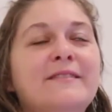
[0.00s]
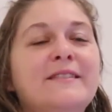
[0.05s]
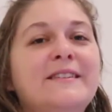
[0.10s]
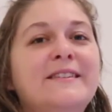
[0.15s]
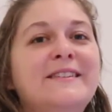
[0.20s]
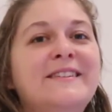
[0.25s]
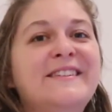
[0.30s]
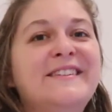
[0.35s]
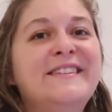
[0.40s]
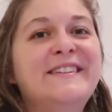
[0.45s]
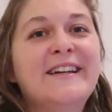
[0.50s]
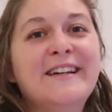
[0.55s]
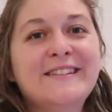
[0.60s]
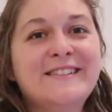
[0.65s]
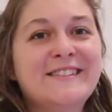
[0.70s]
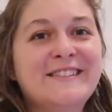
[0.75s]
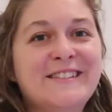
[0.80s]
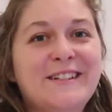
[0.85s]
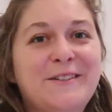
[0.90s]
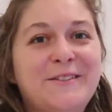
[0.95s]

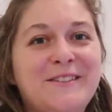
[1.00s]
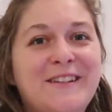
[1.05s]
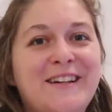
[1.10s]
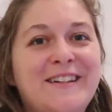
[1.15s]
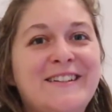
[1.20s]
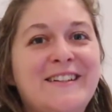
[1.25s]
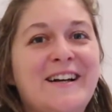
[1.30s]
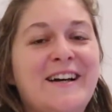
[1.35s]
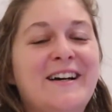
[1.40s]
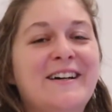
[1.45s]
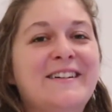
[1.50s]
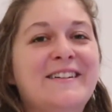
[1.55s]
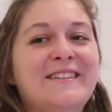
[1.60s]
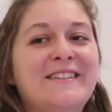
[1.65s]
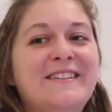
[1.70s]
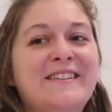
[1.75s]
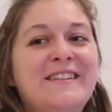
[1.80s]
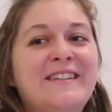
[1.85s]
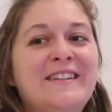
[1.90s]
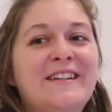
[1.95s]
yes, it's a good idea.
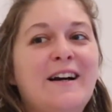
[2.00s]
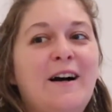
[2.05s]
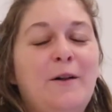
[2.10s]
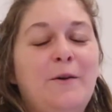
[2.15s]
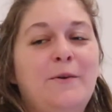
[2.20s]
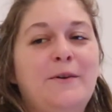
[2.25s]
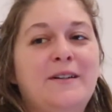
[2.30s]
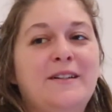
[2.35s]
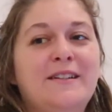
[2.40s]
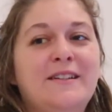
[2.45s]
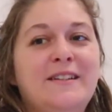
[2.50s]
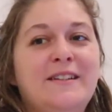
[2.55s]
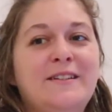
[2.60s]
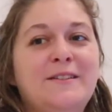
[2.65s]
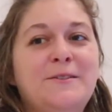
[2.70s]
He already